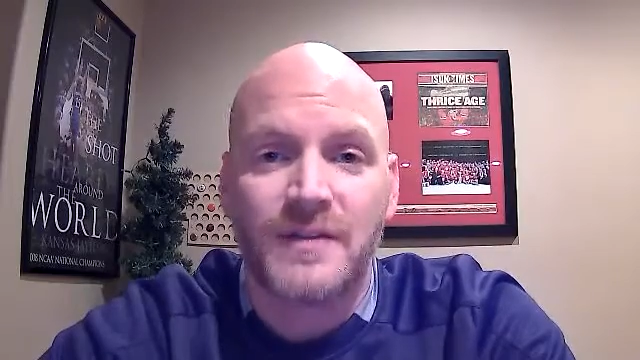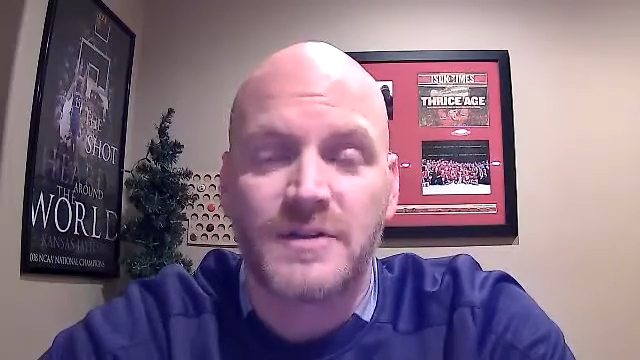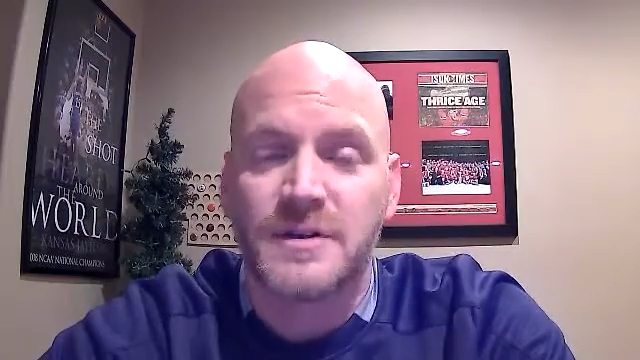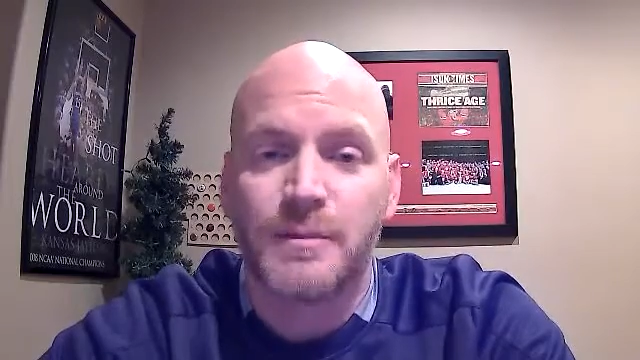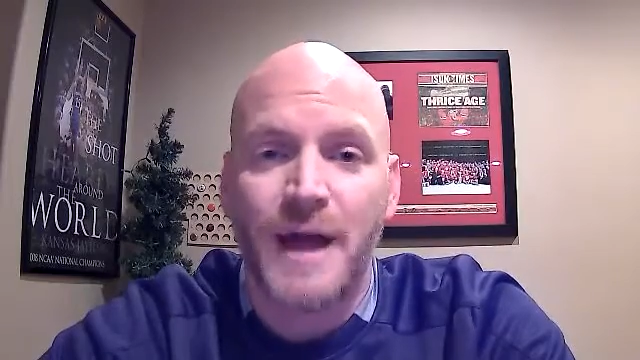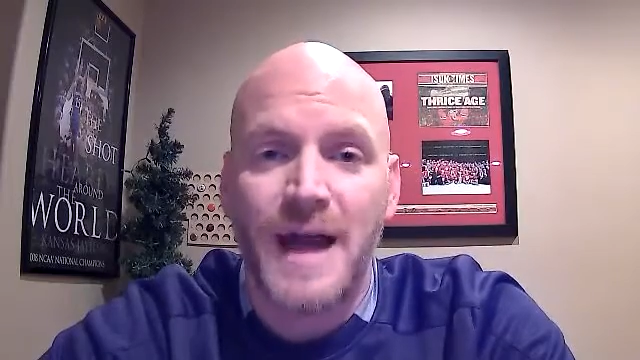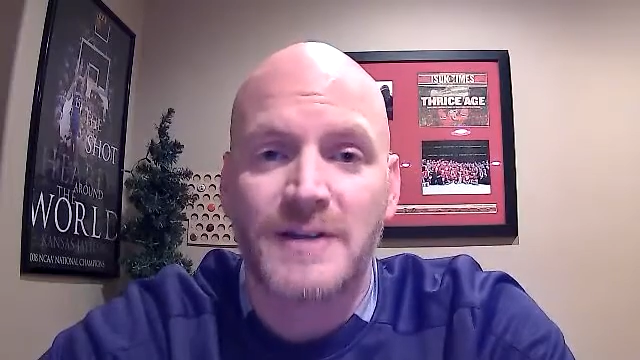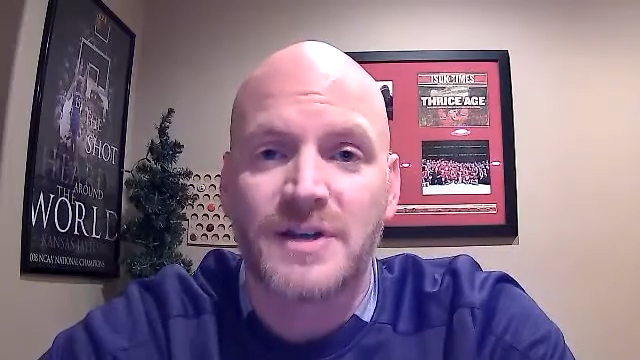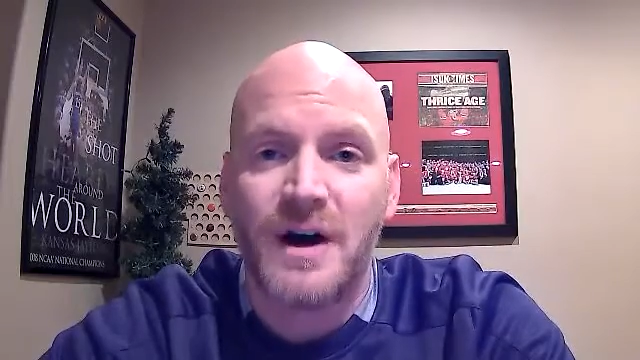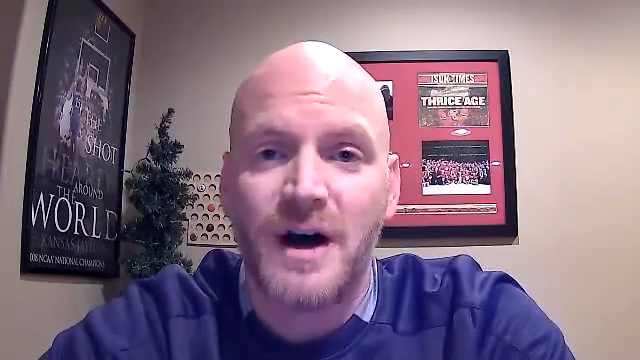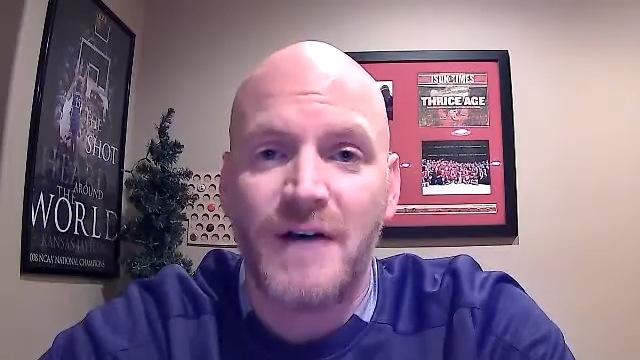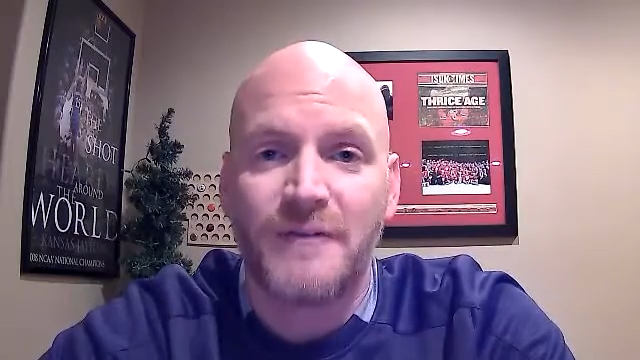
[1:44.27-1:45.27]
in this
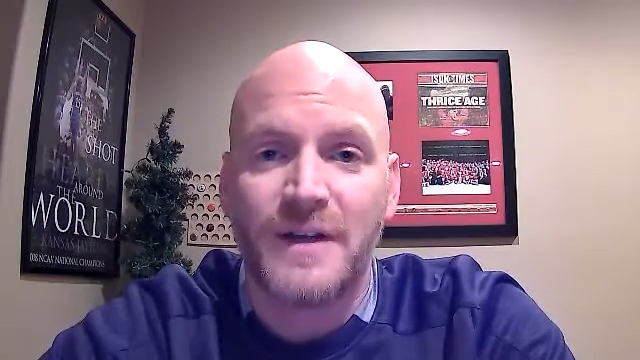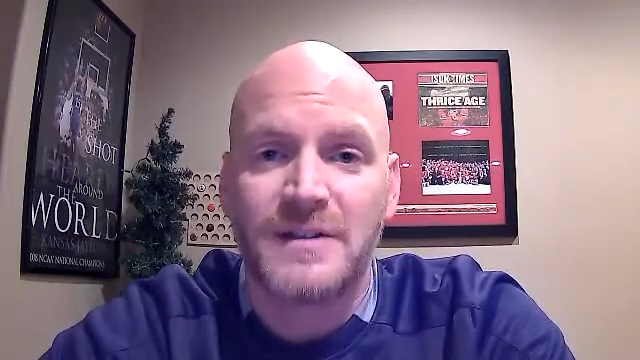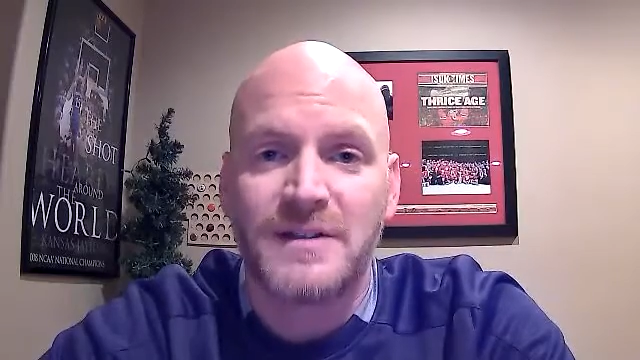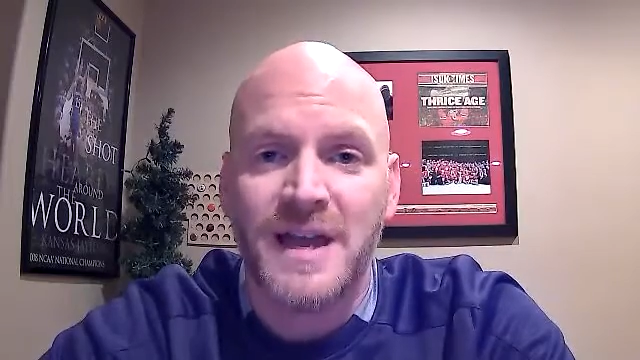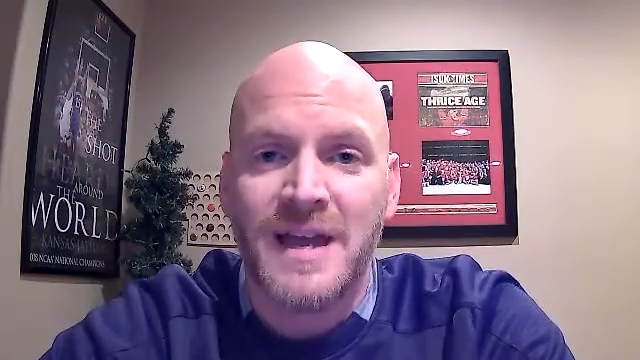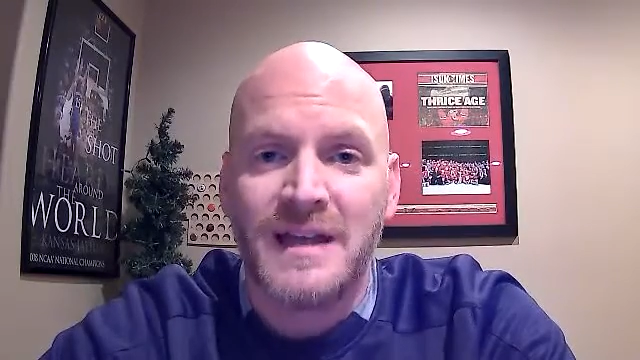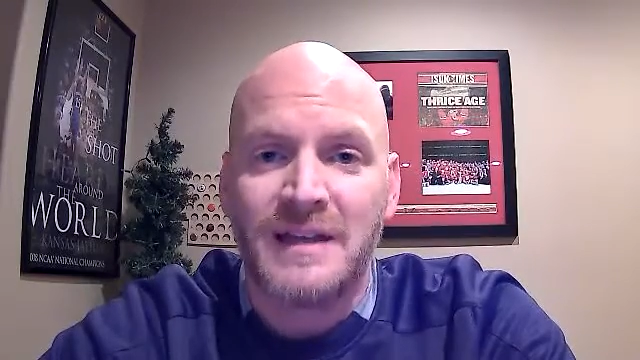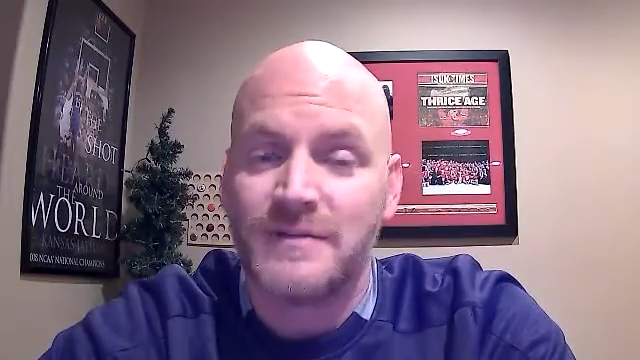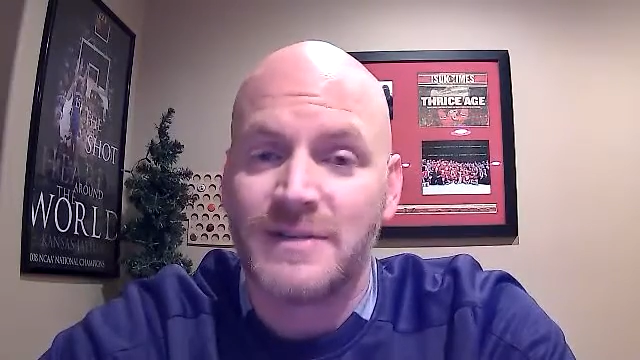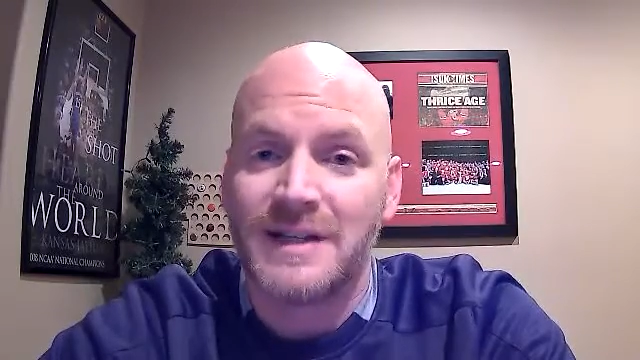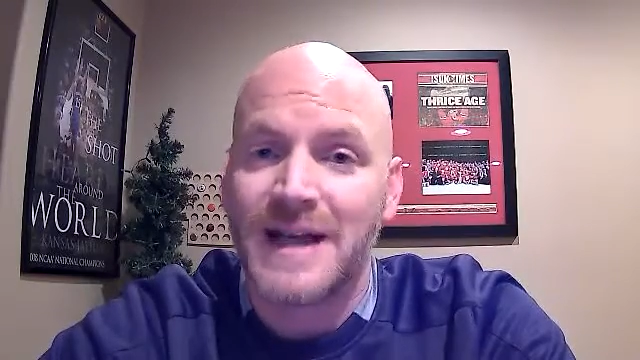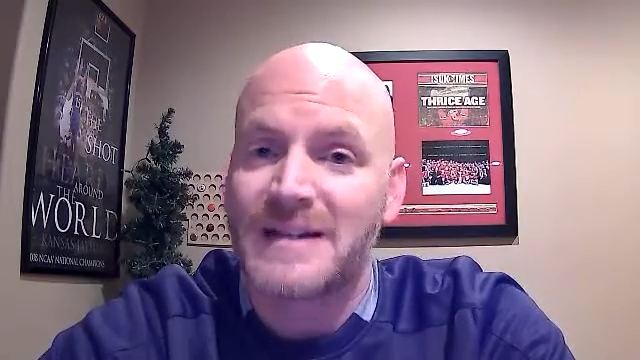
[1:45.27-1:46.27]
Nebraska offense
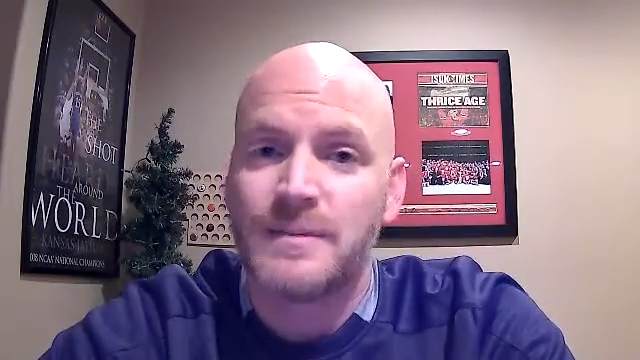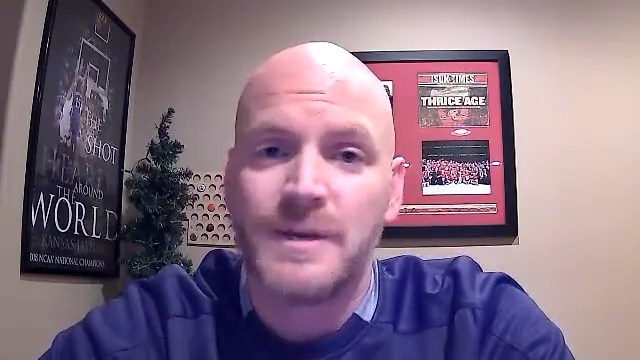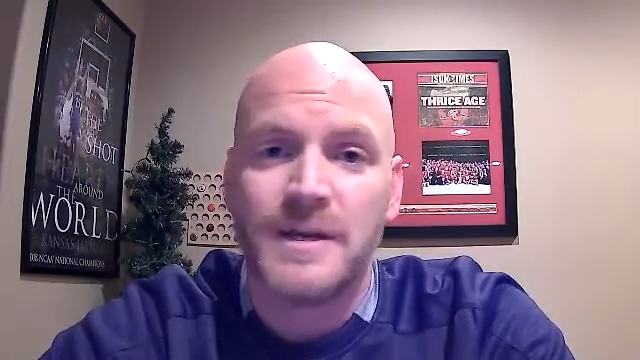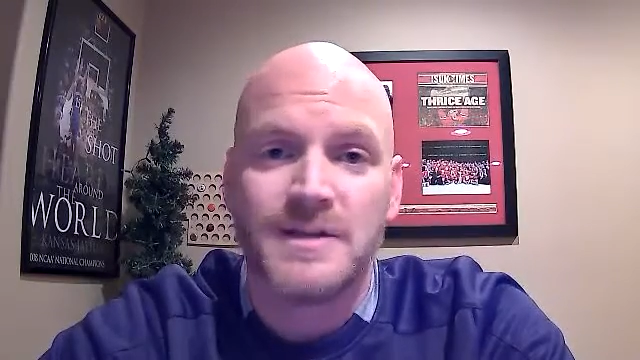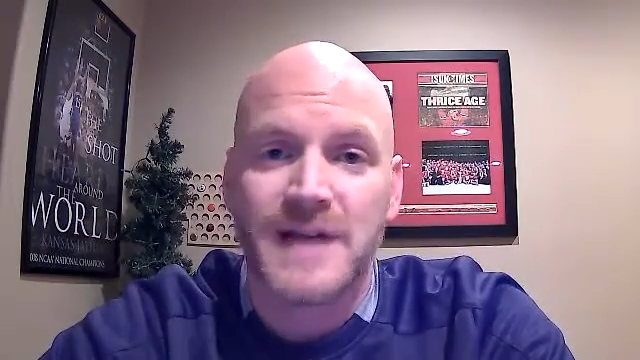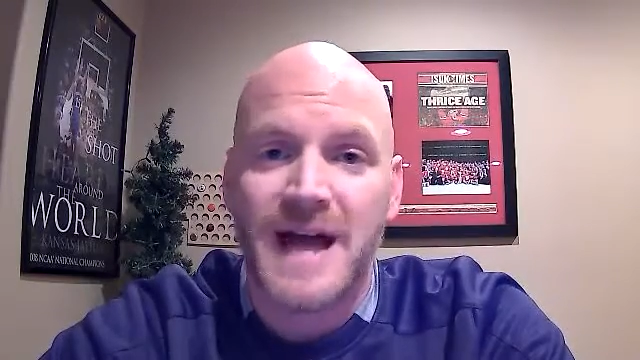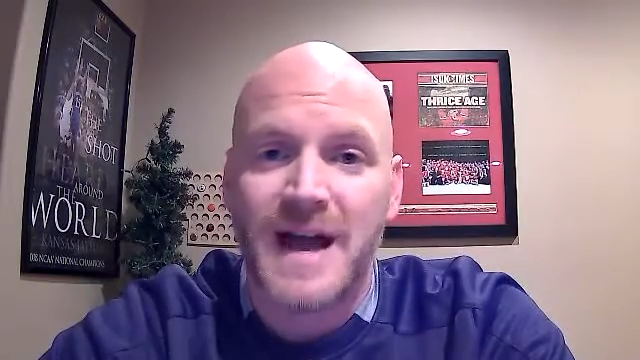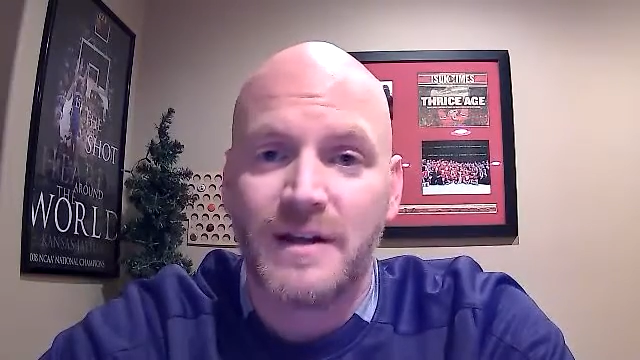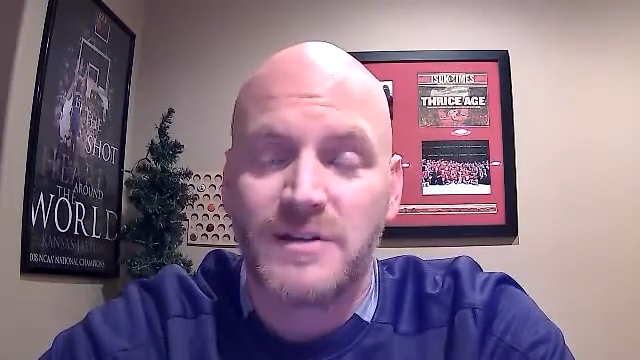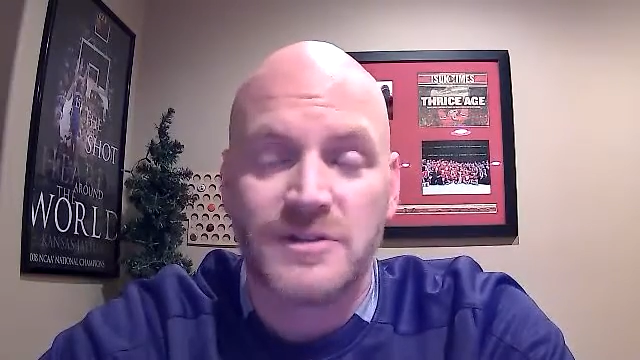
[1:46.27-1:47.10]
leaves a lot to be desired.